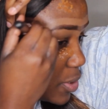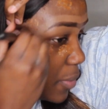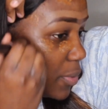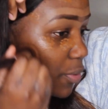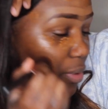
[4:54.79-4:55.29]

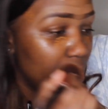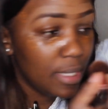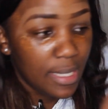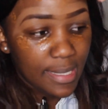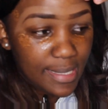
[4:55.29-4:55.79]
going on
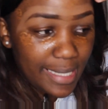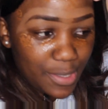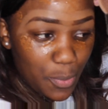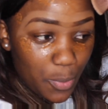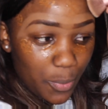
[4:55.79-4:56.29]

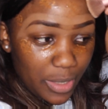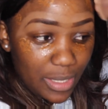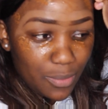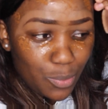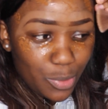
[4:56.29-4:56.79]
/ what
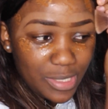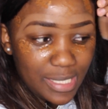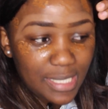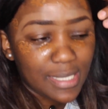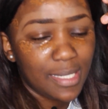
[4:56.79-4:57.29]
we
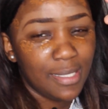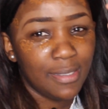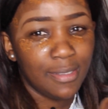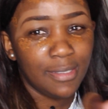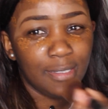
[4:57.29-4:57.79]
wanted
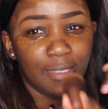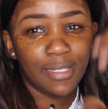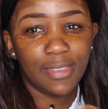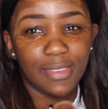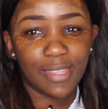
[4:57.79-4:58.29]

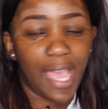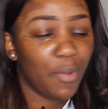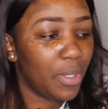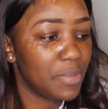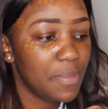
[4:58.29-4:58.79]
the
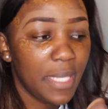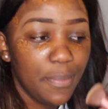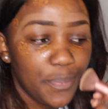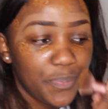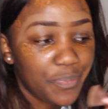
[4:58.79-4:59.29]
outcome to be.
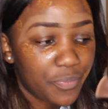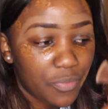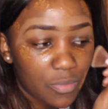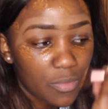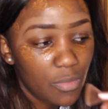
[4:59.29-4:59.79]

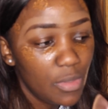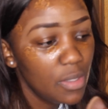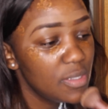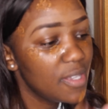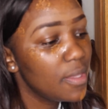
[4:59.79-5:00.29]

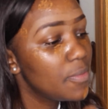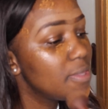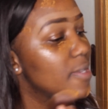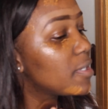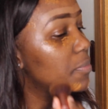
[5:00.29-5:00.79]
so that when
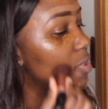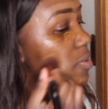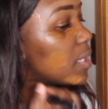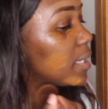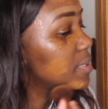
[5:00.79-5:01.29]
they're
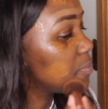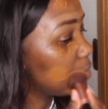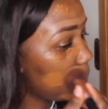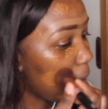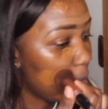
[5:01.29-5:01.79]
communicating with
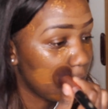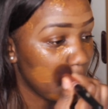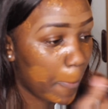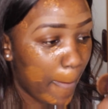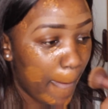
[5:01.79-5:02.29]
the
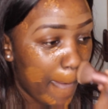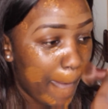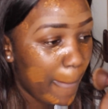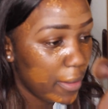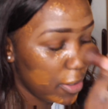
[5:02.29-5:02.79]
parent,
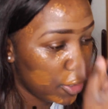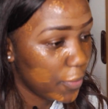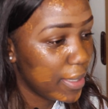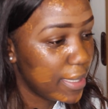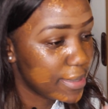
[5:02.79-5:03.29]
you know,
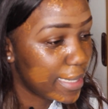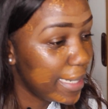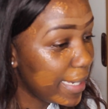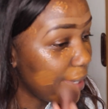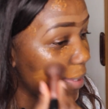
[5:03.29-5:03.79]
it's
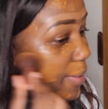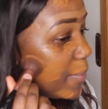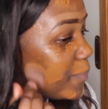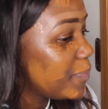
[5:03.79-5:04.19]
clear.